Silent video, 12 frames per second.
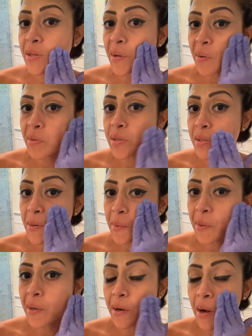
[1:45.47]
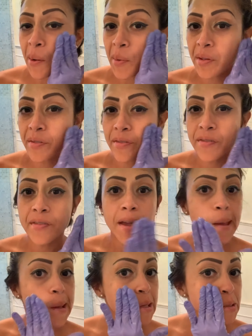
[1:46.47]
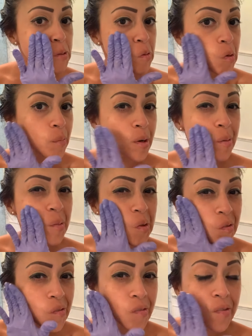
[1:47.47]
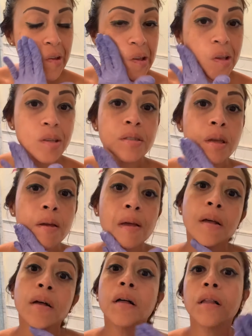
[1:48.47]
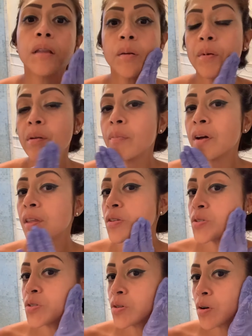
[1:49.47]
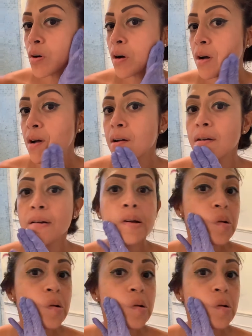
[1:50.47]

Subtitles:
So I'm just gonna put it on my face, a little bit on my face, a little bit by the jaw.